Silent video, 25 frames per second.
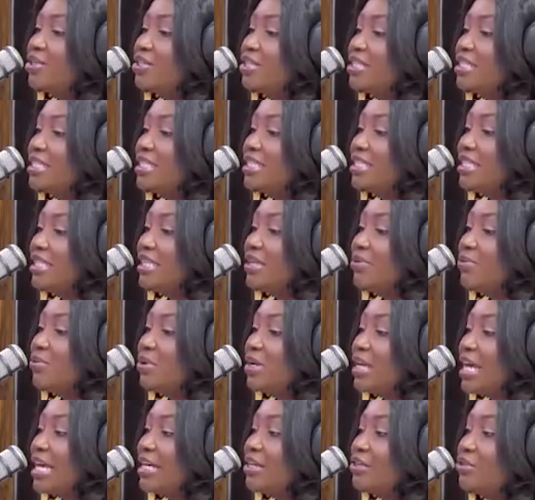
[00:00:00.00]
to see
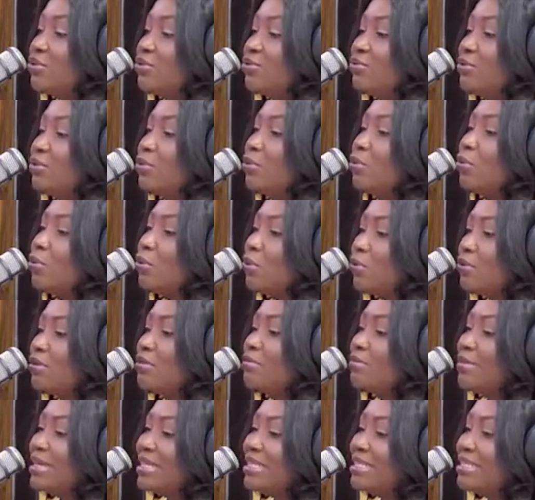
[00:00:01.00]
what I could do with all
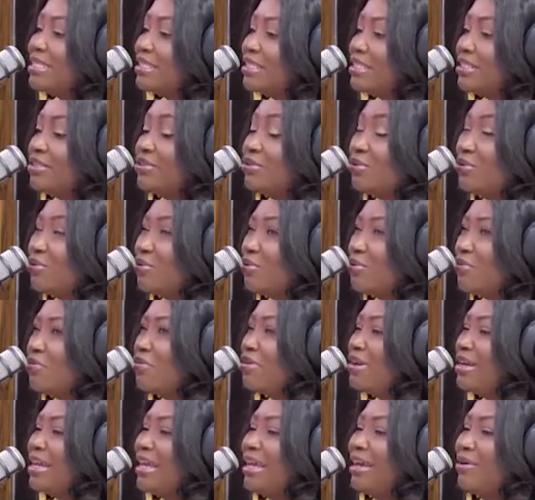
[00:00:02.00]
the messages. Over